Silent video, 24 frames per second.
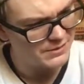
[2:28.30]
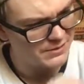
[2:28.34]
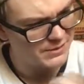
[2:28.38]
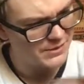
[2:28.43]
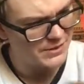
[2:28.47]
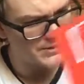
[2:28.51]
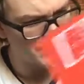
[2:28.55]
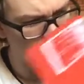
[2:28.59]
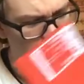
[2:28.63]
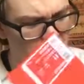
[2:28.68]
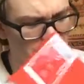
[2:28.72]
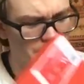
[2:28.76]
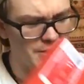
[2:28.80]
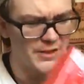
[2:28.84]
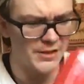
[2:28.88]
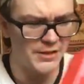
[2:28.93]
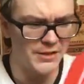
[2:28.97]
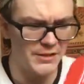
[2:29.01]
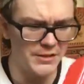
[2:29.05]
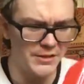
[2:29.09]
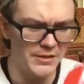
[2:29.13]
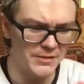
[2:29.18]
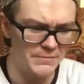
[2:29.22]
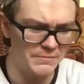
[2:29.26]
These look kind
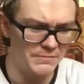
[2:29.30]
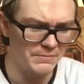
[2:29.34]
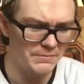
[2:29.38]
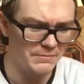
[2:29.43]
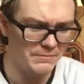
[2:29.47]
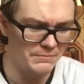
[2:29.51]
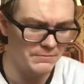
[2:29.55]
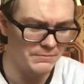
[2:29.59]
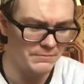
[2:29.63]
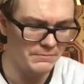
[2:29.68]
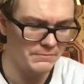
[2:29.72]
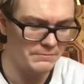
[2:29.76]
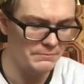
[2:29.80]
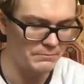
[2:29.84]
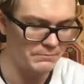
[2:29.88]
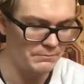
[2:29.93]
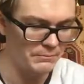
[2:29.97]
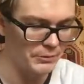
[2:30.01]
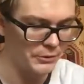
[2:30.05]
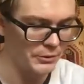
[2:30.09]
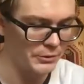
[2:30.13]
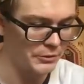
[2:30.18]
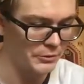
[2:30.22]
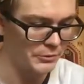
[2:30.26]
of
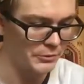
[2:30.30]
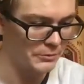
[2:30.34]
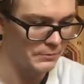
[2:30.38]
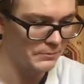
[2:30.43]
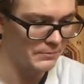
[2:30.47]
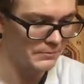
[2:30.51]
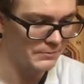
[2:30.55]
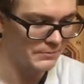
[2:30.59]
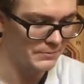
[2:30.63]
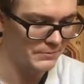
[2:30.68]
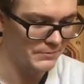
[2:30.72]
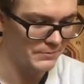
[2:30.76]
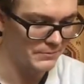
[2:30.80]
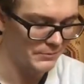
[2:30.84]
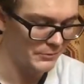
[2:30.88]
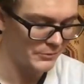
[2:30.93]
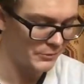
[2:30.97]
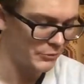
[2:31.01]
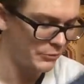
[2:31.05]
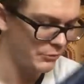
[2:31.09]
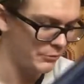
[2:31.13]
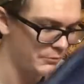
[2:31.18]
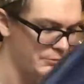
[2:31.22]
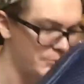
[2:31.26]
blue.
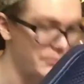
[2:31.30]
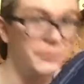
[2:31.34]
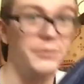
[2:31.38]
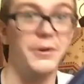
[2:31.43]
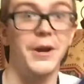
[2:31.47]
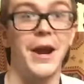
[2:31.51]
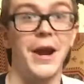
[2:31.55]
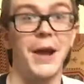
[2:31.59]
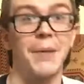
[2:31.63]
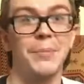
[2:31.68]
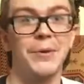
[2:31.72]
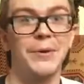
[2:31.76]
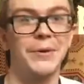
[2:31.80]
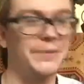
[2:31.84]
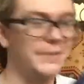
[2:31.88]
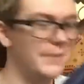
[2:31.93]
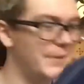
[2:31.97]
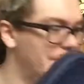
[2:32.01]
Crap.